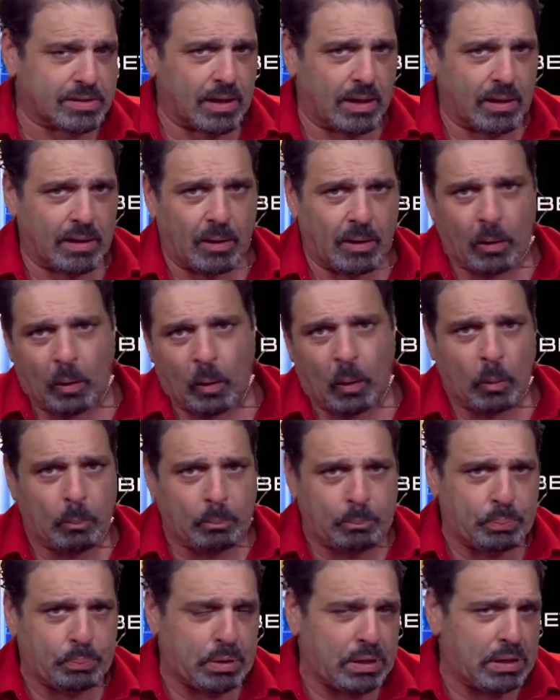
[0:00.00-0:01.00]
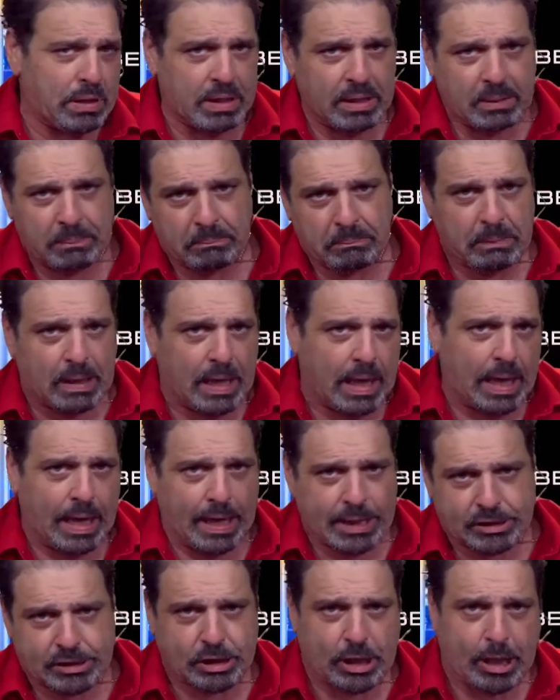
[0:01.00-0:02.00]
opening
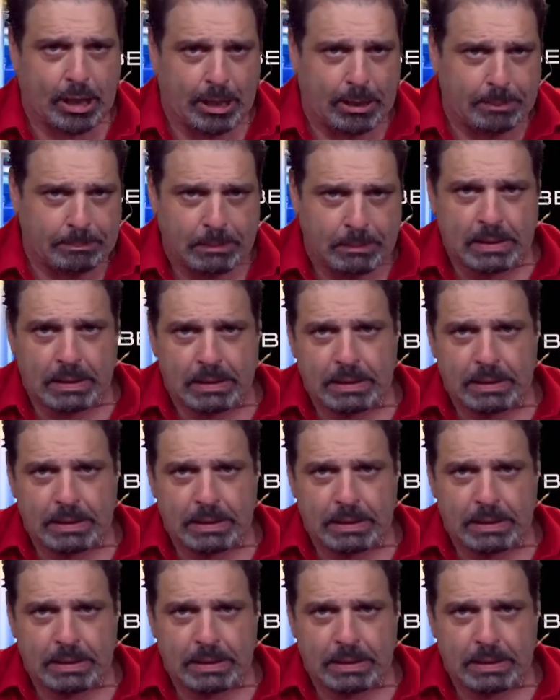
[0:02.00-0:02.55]
matchup